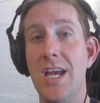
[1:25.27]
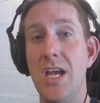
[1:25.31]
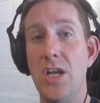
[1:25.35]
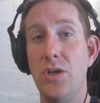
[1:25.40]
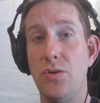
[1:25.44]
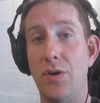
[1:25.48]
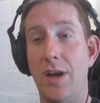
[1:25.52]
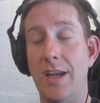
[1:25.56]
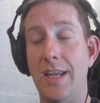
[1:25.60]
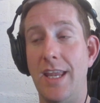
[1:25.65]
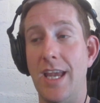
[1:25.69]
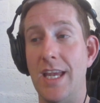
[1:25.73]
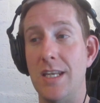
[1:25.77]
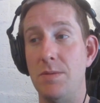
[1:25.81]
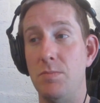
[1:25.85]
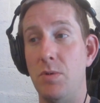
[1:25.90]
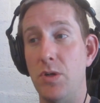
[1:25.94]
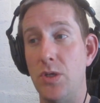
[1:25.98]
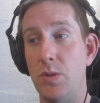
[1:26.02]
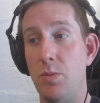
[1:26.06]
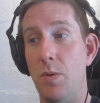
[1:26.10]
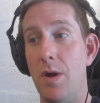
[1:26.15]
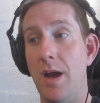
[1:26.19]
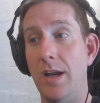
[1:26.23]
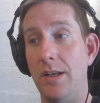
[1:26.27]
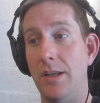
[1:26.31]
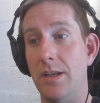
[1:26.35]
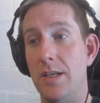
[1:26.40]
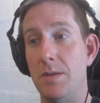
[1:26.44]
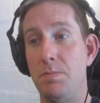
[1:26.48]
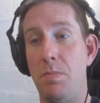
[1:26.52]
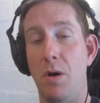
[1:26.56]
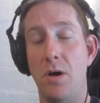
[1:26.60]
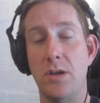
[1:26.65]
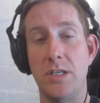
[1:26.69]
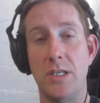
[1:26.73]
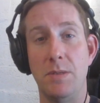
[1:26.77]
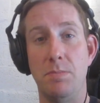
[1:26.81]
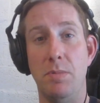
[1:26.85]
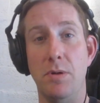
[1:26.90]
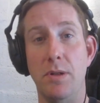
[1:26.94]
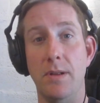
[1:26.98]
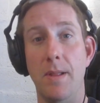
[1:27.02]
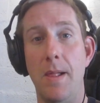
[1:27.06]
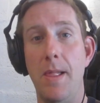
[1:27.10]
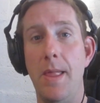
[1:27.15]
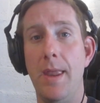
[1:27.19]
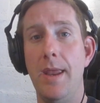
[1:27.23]
Try and get as much work done as
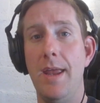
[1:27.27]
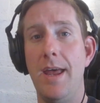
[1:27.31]
possible.